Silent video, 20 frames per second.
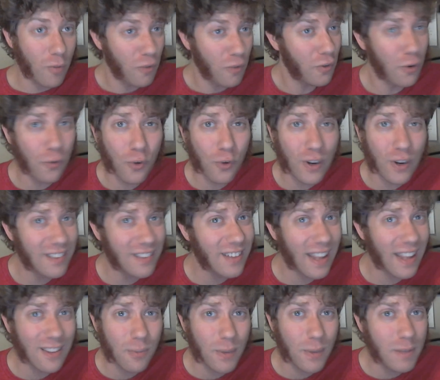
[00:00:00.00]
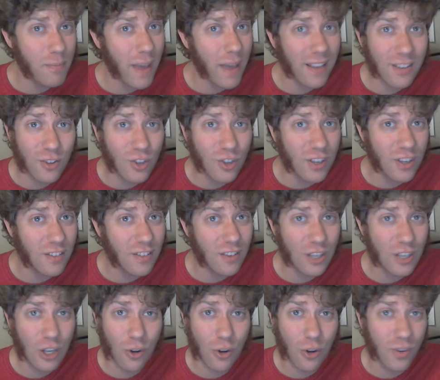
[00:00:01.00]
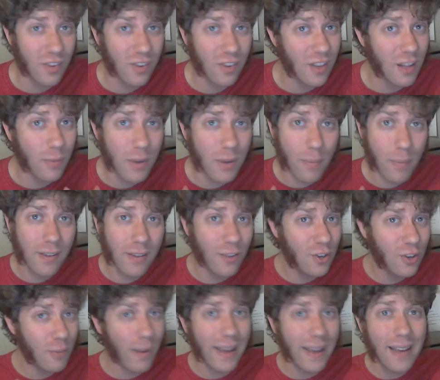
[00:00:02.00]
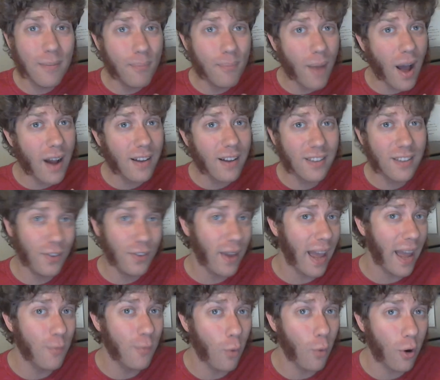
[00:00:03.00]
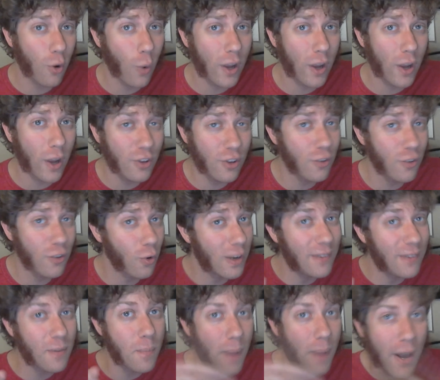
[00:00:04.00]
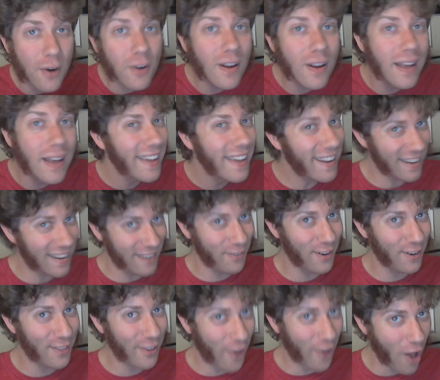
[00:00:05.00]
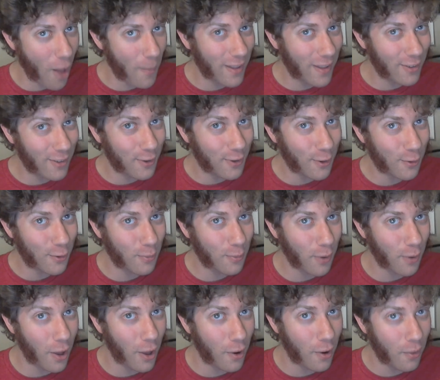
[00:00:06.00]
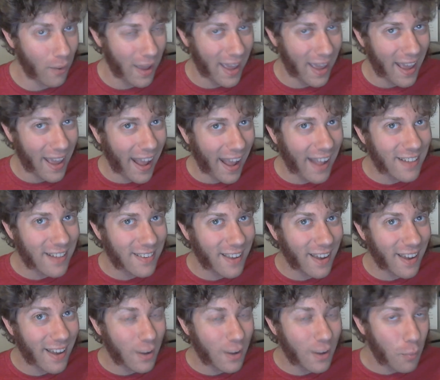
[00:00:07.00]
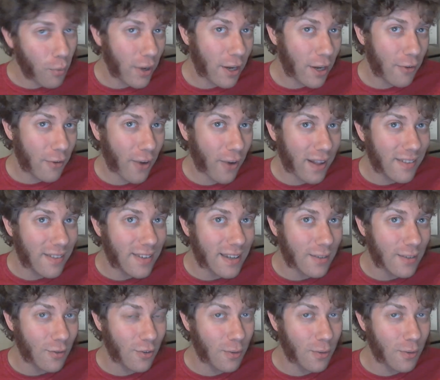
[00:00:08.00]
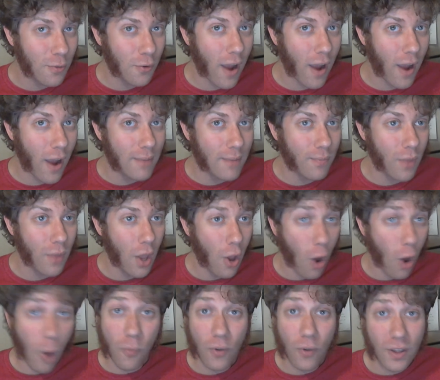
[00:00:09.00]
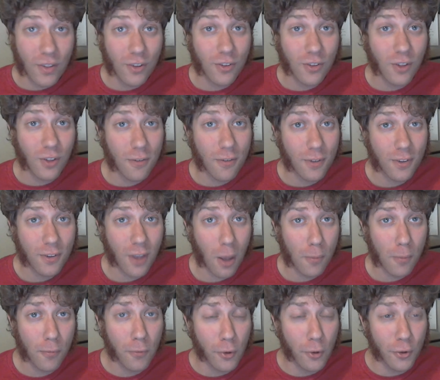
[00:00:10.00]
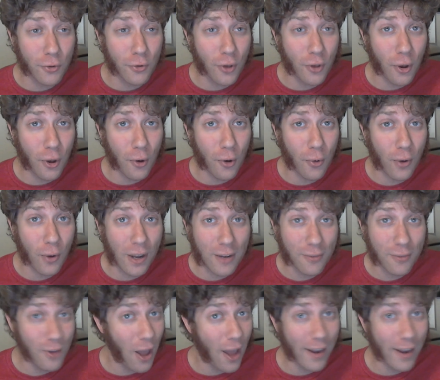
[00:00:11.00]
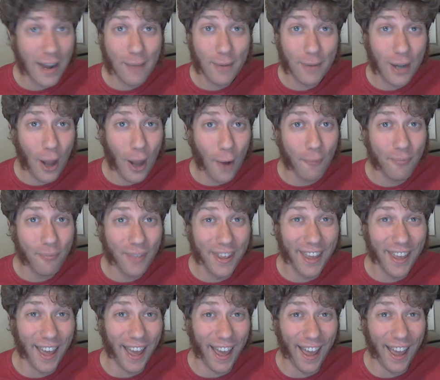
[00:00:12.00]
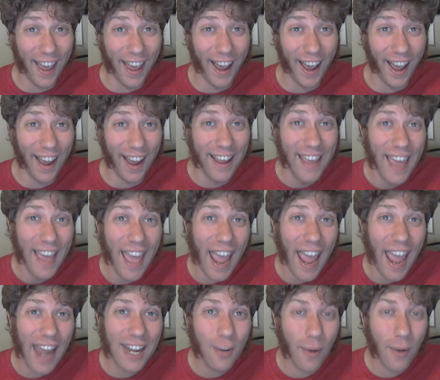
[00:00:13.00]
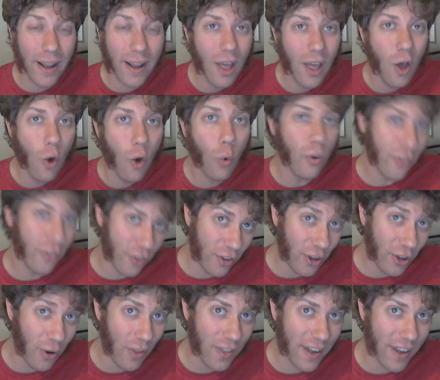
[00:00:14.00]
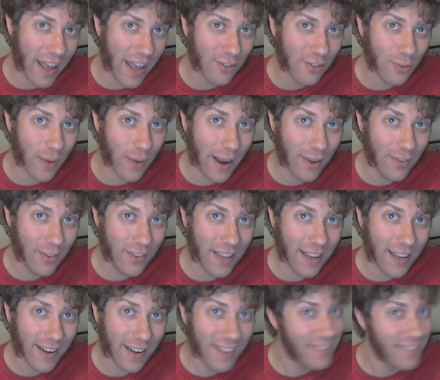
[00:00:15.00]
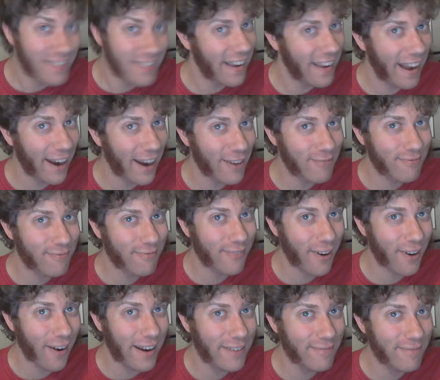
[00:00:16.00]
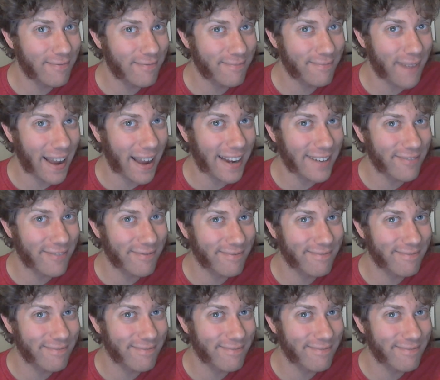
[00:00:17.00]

Feel free to send me messages, you know, send me a message in my inbox if you have more questions, or even better, leave it in the comments fields below, and bring your friends in, subscribe. Hopefully this stuff is helpful, so, and if not, let me know. Anyway, we'll see you on the next round, and take care. All right? Bye.